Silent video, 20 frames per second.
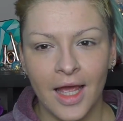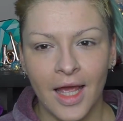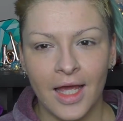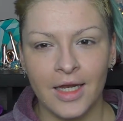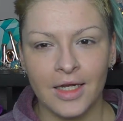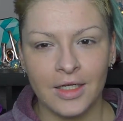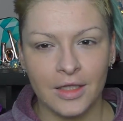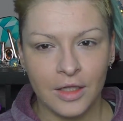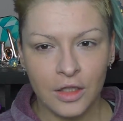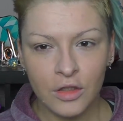
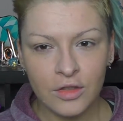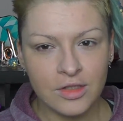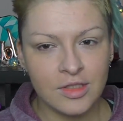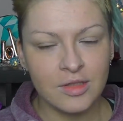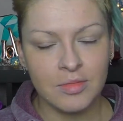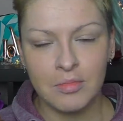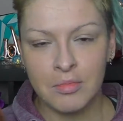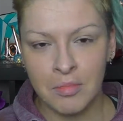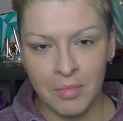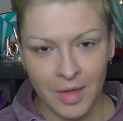and it
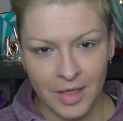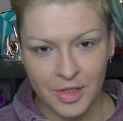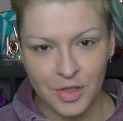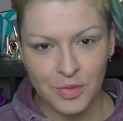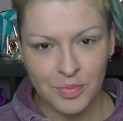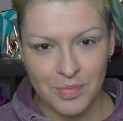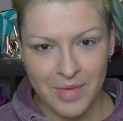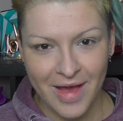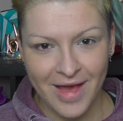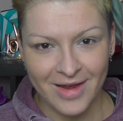looks
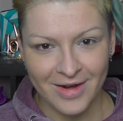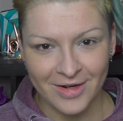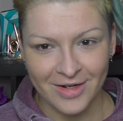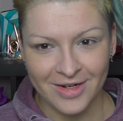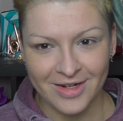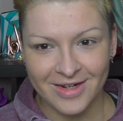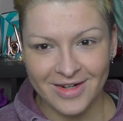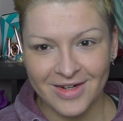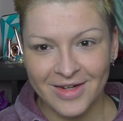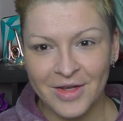much better,
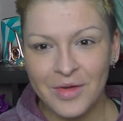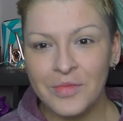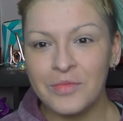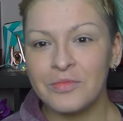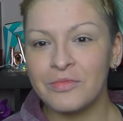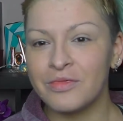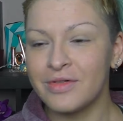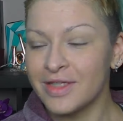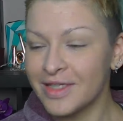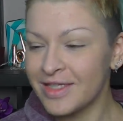
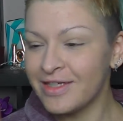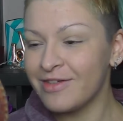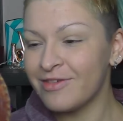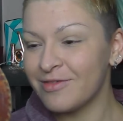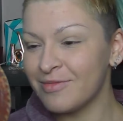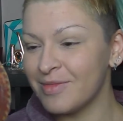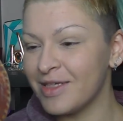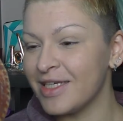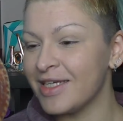believe